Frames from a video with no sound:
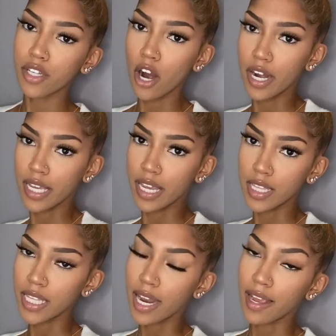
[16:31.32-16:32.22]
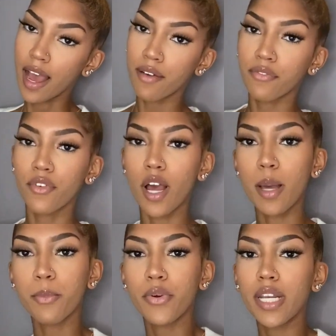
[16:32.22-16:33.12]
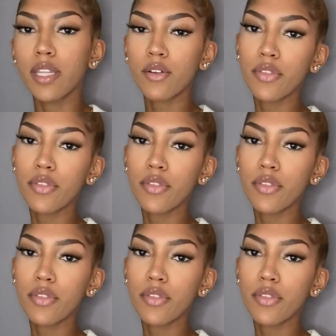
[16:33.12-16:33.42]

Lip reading: cardigan that I got from Pretty Little